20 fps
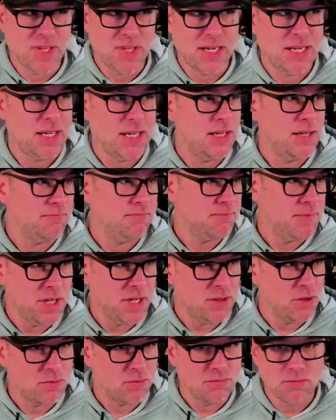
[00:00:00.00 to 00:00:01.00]
that he
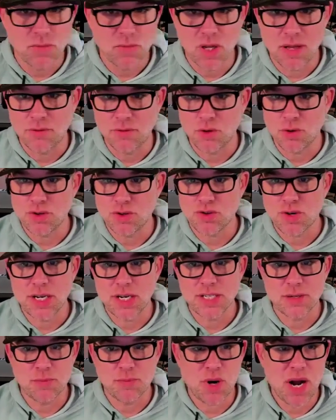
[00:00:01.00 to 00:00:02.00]
either loves or is
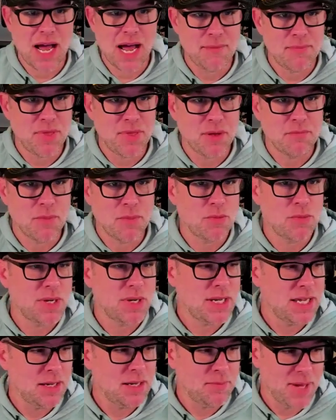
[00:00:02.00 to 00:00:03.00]
trying to bribe, the
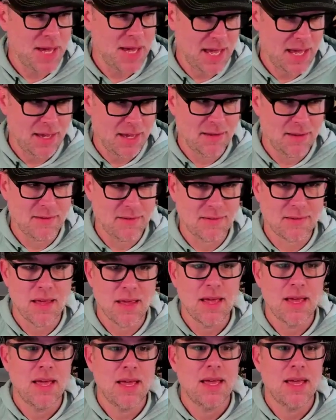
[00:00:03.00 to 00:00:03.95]
moment he pays,